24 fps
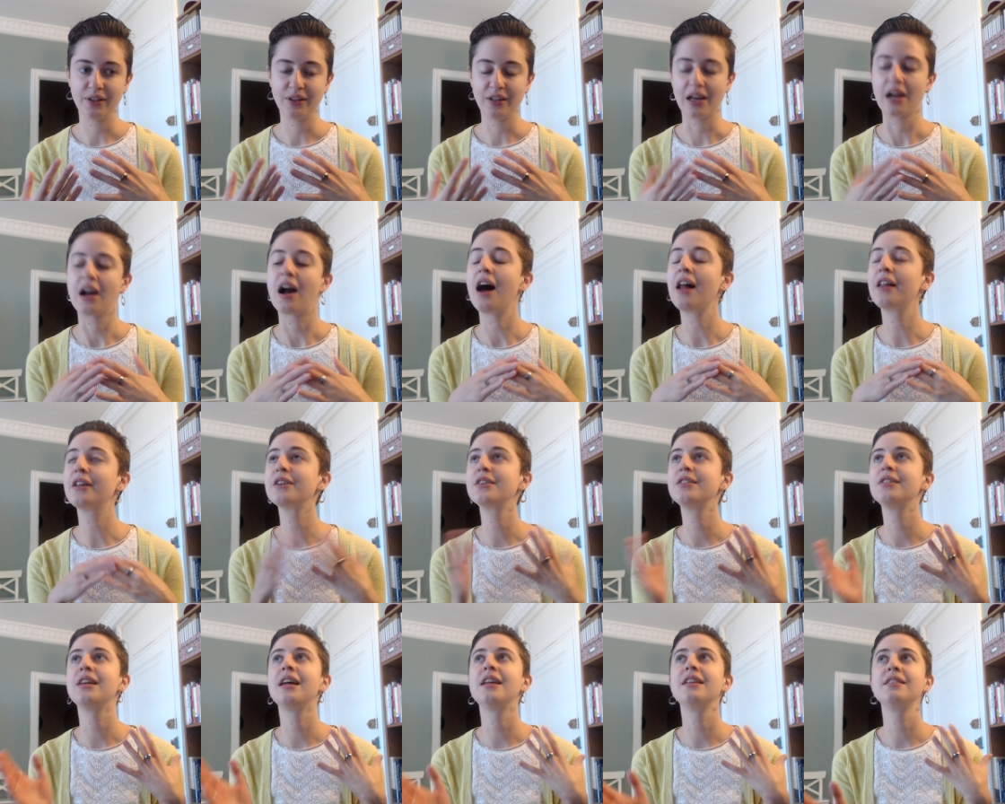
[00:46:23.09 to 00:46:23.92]
The color
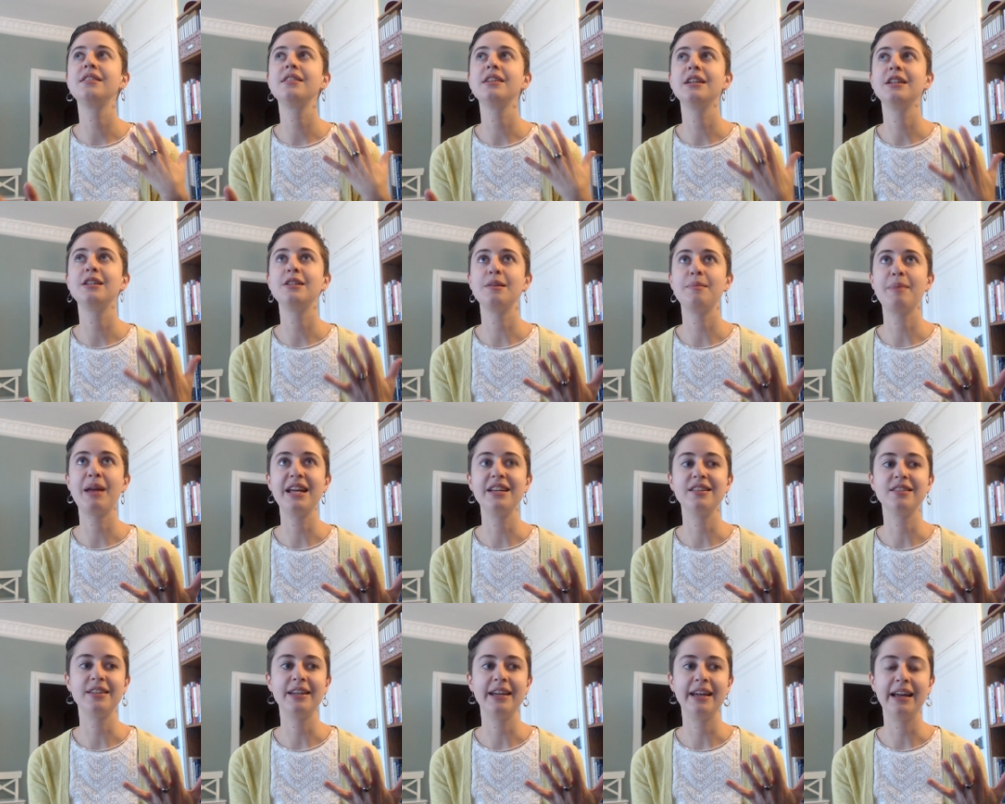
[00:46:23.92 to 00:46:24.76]
sense is
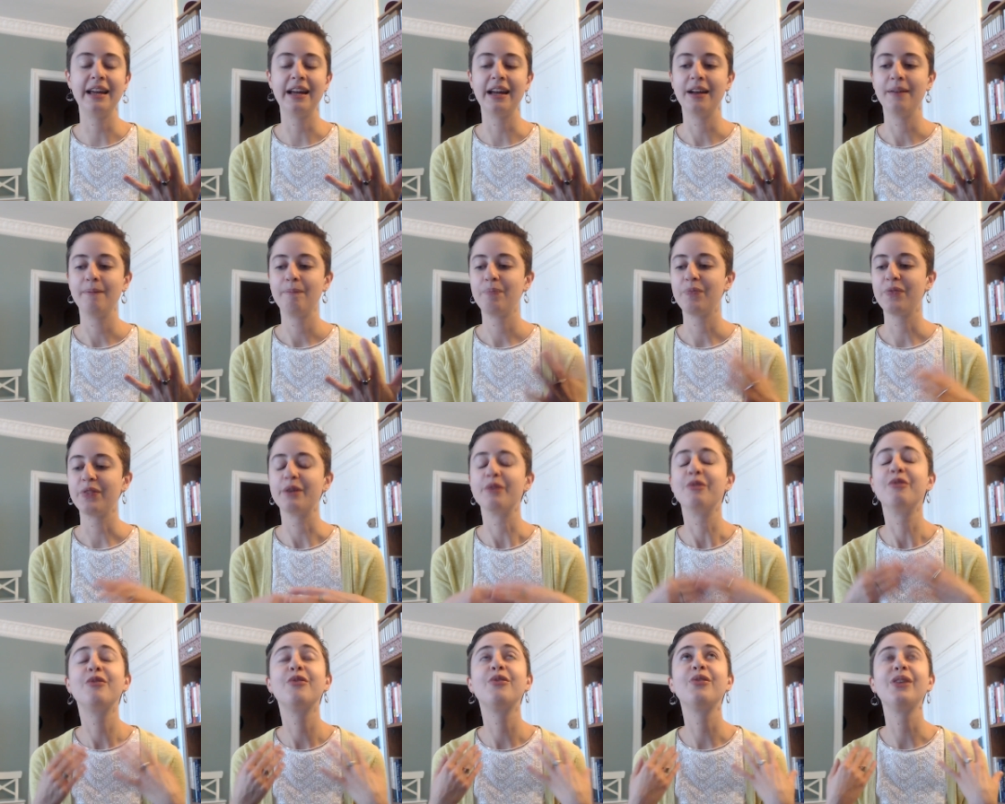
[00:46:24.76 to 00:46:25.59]
amazing. The
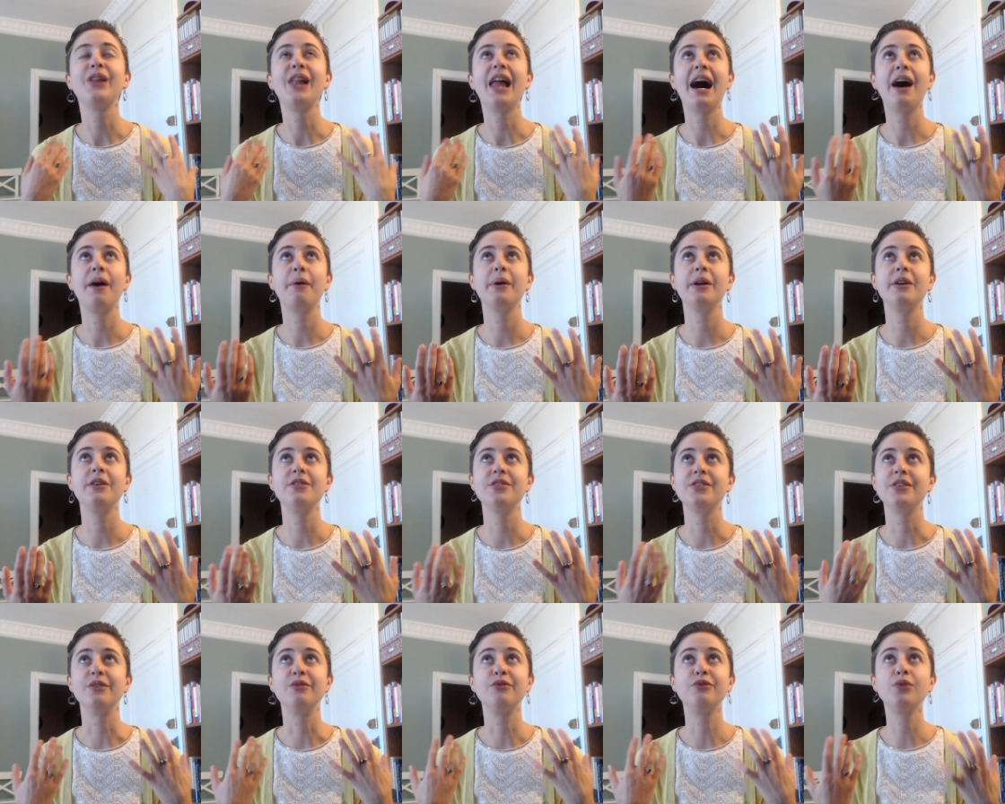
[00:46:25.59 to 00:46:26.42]
flowers,
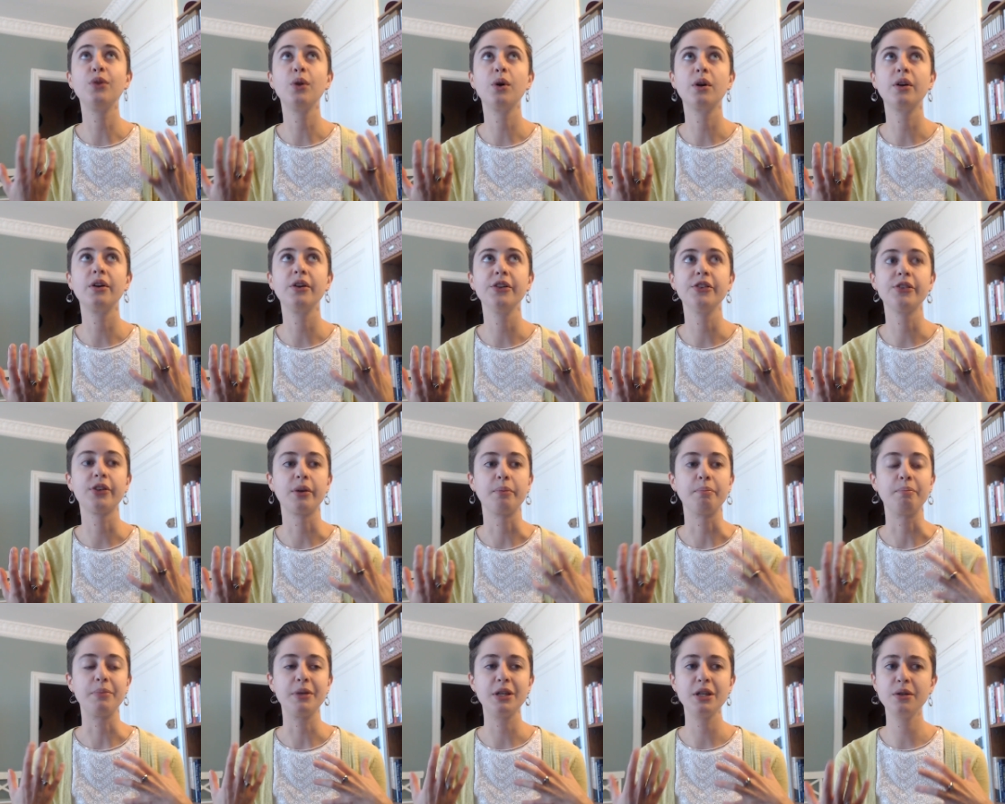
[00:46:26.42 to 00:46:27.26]
the florals are
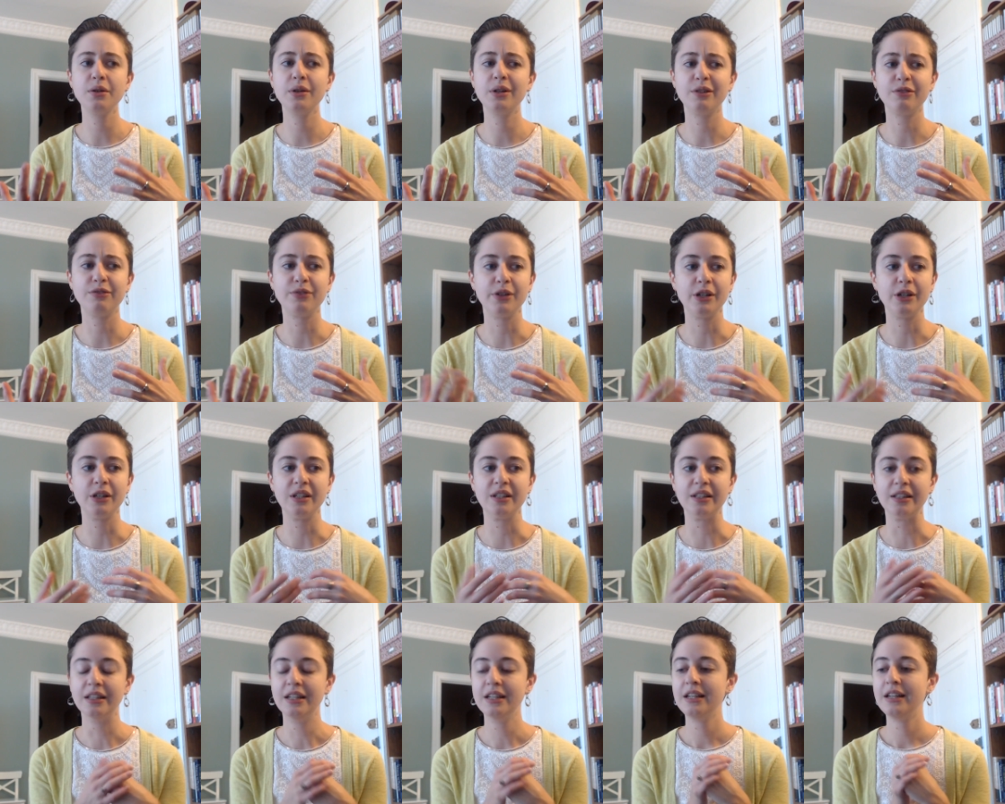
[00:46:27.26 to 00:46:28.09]

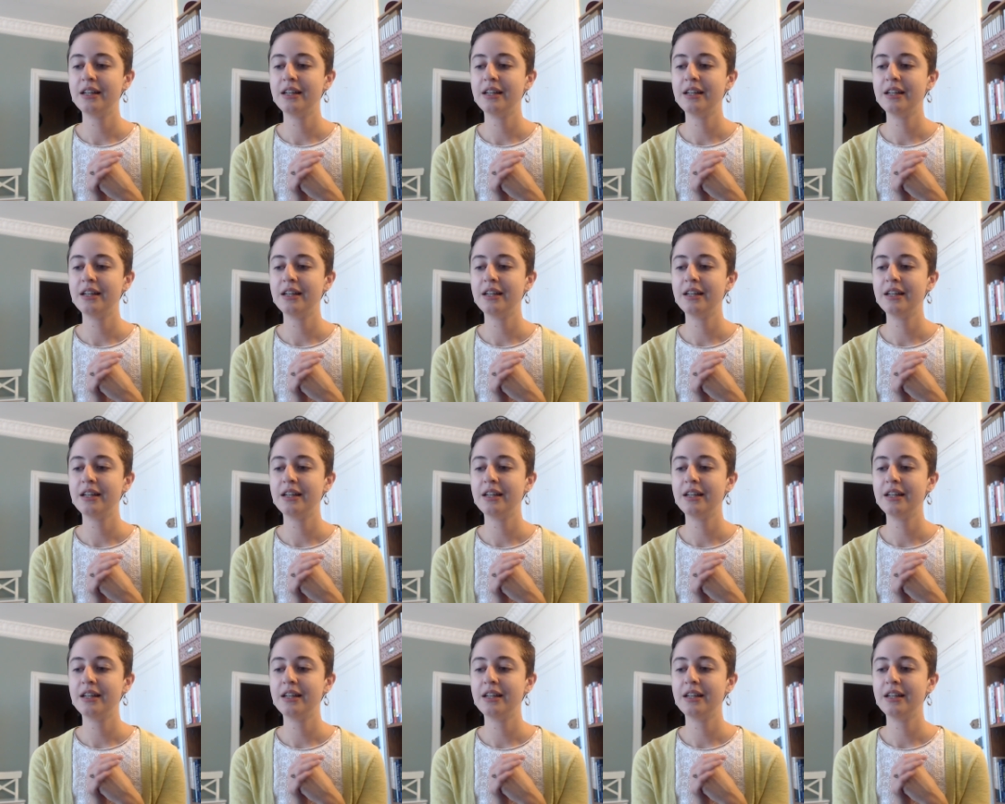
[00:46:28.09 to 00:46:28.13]
beautiful.